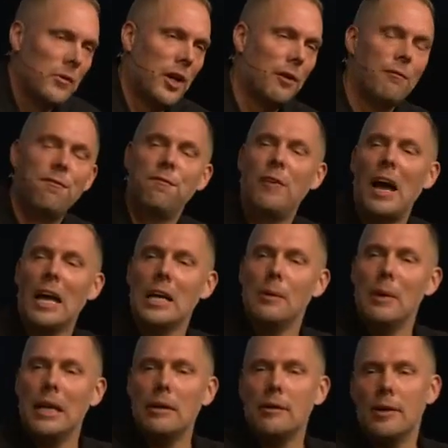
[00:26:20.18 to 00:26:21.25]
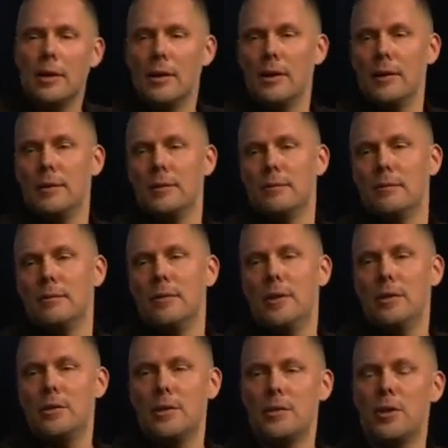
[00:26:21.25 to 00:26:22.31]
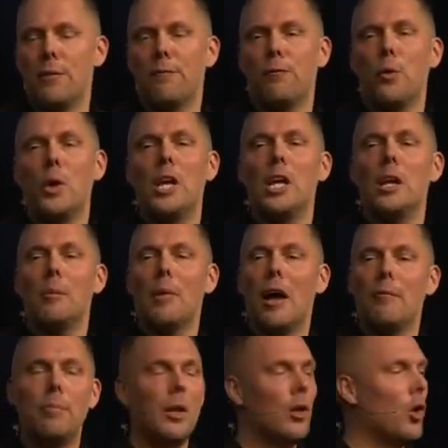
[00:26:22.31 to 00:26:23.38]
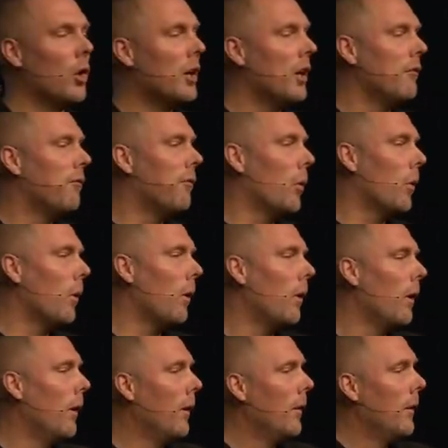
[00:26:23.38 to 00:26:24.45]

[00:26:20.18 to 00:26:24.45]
confinement. This is the freedom I've been looking for.